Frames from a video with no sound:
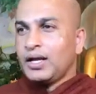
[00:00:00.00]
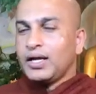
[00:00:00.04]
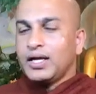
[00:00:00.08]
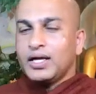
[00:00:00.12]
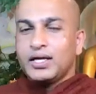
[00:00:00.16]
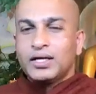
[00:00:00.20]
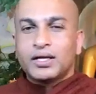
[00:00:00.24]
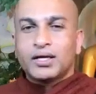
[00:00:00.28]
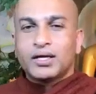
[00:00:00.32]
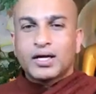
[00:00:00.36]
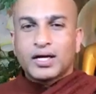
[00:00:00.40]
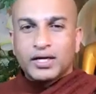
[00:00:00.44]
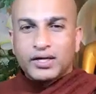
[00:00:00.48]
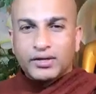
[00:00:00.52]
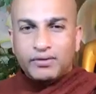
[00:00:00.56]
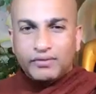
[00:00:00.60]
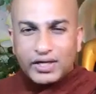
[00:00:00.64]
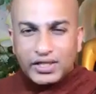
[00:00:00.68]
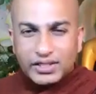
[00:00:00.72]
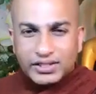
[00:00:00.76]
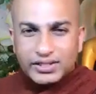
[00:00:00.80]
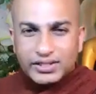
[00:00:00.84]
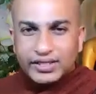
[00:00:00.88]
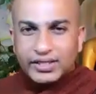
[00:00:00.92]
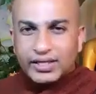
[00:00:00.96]
in a
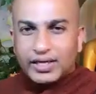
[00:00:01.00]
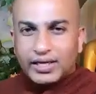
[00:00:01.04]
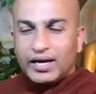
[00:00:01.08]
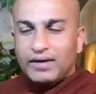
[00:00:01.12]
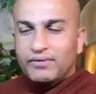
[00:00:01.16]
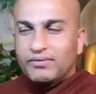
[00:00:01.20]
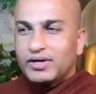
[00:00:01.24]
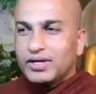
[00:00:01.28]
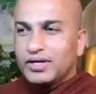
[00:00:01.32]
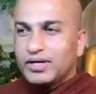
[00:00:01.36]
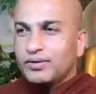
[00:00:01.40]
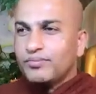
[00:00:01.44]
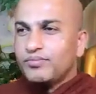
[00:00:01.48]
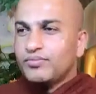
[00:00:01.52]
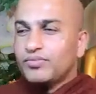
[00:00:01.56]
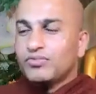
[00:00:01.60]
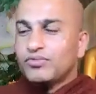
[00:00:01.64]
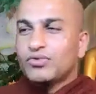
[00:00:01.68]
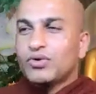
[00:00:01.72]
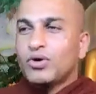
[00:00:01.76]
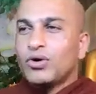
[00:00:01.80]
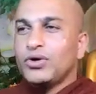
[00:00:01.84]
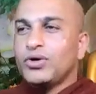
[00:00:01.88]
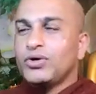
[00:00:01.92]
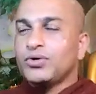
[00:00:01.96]
conventional level,
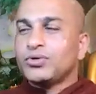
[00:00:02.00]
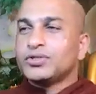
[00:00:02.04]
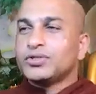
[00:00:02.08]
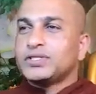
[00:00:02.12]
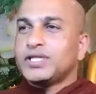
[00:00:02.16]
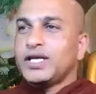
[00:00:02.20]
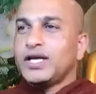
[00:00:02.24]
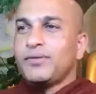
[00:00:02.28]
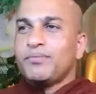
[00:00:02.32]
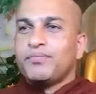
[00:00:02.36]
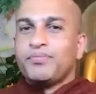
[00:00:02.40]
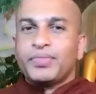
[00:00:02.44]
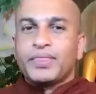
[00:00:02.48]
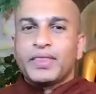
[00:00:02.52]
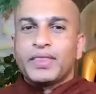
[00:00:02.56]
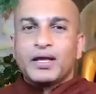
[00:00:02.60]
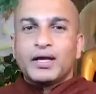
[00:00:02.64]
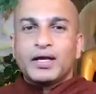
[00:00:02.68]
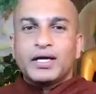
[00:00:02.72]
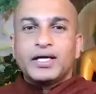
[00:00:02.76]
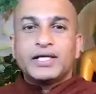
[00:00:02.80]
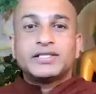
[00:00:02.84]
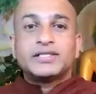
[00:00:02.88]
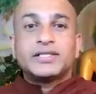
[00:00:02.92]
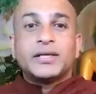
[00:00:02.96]
so you say
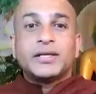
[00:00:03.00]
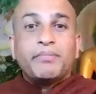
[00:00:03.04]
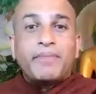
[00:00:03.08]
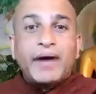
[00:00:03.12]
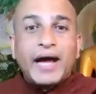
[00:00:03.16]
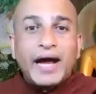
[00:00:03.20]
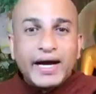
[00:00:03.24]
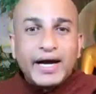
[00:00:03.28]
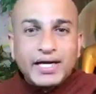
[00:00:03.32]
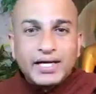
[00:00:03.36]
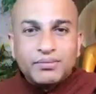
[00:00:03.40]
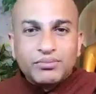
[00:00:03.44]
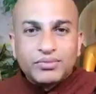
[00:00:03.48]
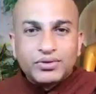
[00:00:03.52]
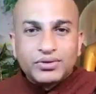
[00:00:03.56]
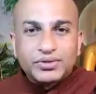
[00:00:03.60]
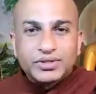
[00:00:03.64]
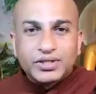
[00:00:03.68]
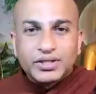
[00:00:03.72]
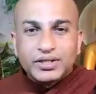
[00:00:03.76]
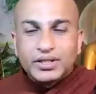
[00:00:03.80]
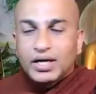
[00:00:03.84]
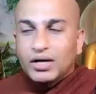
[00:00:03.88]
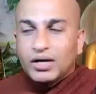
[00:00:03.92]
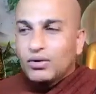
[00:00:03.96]
it's a bad
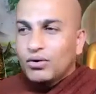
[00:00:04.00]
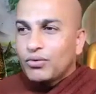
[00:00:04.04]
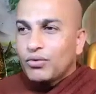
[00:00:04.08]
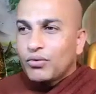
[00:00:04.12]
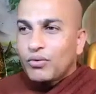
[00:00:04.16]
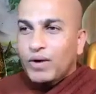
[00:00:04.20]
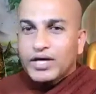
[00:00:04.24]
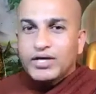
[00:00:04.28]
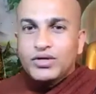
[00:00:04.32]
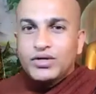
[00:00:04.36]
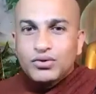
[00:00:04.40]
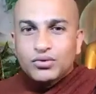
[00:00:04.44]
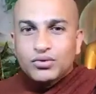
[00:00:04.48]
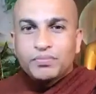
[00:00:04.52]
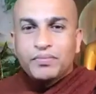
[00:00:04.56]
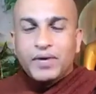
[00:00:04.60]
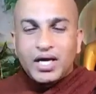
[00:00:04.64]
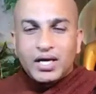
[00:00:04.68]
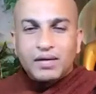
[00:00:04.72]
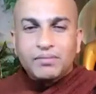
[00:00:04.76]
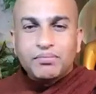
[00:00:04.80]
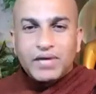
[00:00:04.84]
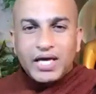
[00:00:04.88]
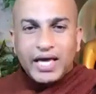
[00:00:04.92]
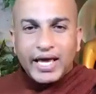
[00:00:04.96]
emotion. Oh, why you
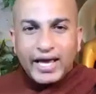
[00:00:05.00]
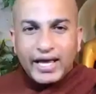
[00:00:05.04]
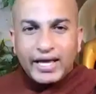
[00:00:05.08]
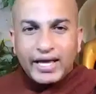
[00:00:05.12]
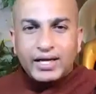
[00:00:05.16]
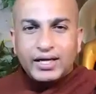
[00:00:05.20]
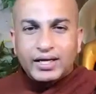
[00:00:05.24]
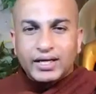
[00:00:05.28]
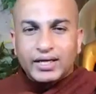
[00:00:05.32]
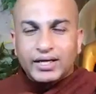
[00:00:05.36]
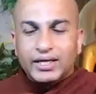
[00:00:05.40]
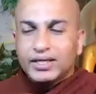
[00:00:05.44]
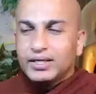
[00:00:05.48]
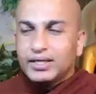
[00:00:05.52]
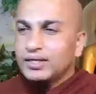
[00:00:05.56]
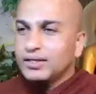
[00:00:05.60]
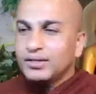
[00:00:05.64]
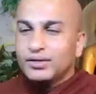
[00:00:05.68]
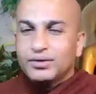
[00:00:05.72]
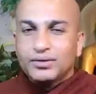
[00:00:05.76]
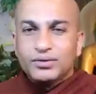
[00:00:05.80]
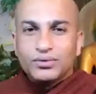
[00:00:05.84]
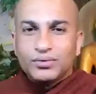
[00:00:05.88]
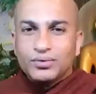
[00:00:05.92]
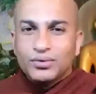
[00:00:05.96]
make me angry?
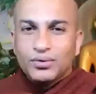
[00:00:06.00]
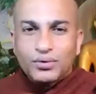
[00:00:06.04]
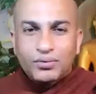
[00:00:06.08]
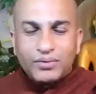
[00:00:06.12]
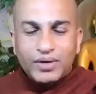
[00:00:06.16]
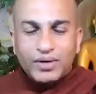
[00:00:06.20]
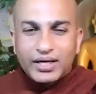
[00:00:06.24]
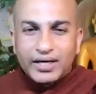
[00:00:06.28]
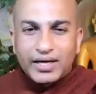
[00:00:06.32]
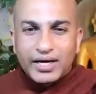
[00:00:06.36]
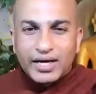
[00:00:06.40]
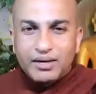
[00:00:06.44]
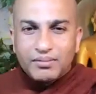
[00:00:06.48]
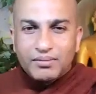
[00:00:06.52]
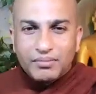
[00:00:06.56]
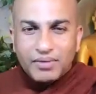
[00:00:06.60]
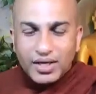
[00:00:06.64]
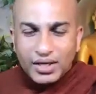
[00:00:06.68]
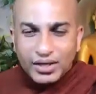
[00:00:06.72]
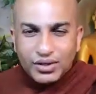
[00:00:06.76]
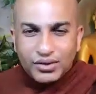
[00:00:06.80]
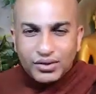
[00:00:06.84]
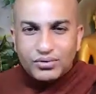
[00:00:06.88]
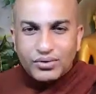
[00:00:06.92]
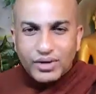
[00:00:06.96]
No one can
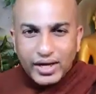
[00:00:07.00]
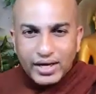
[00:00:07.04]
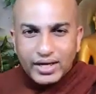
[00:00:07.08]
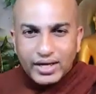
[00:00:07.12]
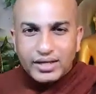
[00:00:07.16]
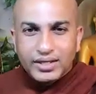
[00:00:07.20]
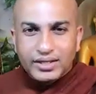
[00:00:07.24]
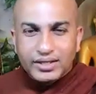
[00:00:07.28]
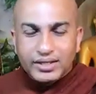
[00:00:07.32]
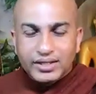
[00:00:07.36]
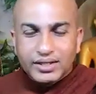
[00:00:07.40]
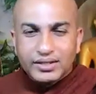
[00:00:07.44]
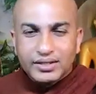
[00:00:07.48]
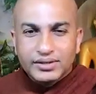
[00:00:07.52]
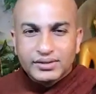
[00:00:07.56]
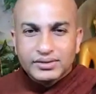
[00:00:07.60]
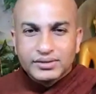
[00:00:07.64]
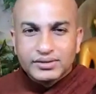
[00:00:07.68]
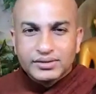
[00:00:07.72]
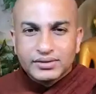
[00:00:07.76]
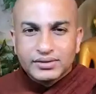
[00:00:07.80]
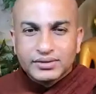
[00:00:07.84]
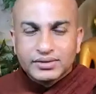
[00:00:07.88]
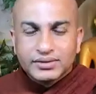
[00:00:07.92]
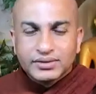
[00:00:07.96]
make you angry.
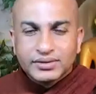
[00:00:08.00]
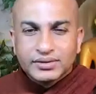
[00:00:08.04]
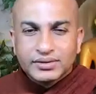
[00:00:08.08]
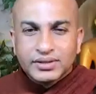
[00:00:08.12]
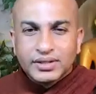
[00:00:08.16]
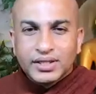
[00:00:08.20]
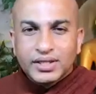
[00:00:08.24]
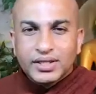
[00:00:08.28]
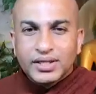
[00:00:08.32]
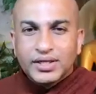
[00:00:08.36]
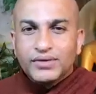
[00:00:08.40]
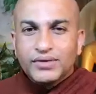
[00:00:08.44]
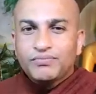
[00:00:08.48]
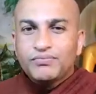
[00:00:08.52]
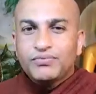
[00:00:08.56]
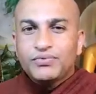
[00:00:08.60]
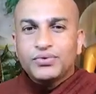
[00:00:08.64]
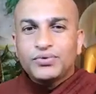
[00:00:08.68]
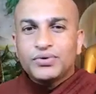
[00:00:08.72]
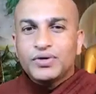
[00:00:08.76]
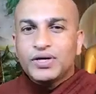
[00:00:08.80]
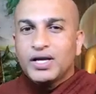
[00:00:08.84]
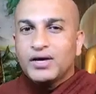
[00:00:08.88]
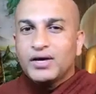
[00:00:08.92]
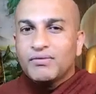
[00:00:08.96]
If
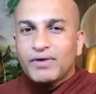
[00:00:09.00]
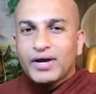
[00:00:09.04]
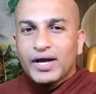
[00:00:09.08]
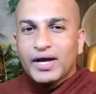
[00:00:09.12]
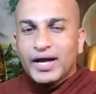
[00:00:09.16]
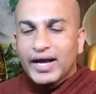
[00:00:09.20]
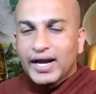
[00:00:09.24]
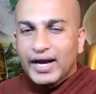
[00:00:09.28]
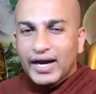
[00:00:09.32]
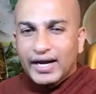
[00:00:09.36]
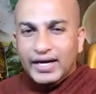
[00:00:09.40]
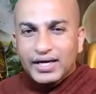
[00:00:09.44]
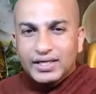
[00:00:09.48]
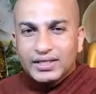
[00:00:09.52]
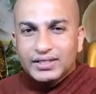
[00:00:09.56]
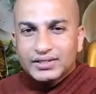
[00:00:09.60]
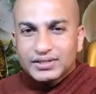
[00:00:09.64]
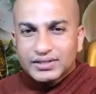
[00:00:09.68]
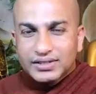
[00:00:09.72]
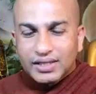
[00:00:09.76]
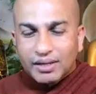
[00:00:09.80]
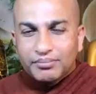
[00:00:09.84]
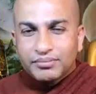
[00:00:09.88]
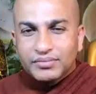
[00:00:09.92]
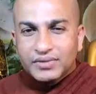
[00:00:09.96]
you never had
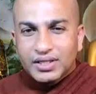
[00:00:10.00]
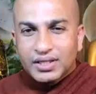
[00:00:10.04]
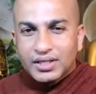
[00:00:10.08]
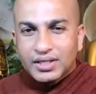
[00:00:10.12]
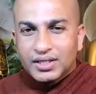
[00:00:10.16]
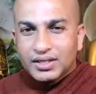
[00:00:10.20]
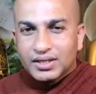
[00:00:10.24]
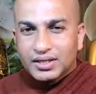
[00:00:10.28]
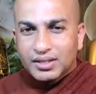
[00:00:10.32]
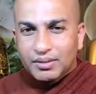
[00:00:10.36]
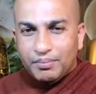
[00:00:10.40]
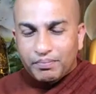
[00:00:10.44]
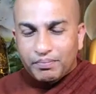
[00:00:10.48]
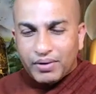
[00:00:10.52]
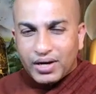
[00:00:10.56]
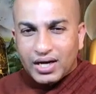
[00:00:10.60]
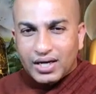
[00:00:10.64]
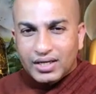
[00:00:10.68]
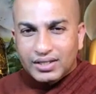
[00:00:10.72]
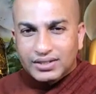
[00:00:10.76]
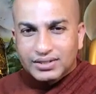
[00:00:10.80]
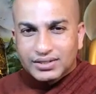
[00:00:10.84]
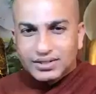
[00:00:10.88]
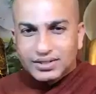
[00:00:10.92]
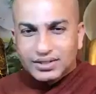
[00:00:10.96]
something in the
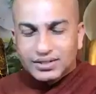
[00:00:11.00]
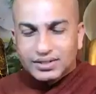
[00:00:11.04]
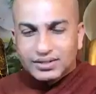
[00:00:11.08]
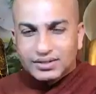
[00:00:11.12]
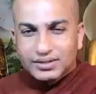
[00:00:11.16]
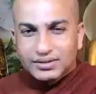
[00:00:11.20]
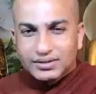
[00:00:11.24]
past,